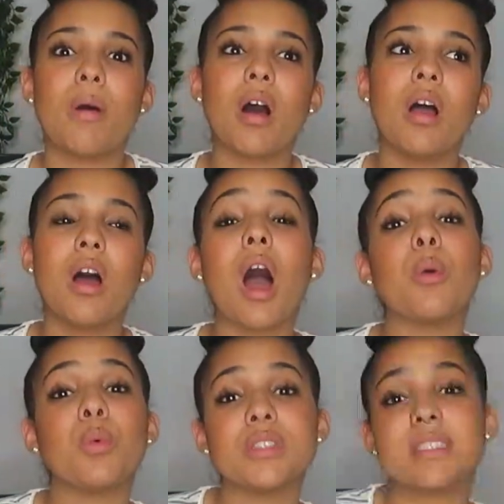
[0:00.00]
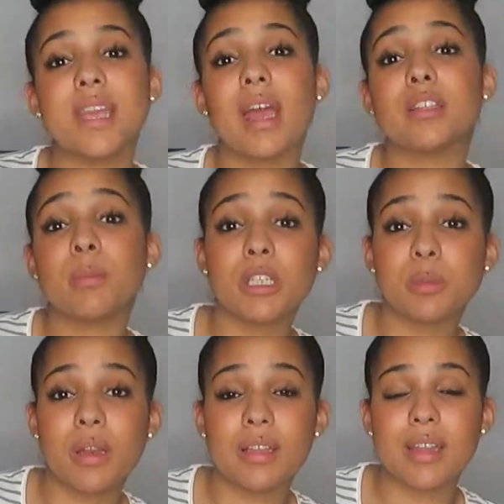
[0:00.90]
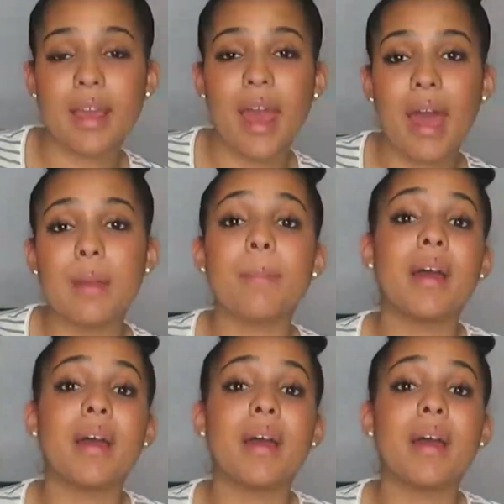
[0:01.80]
but I want to get as much money as I can.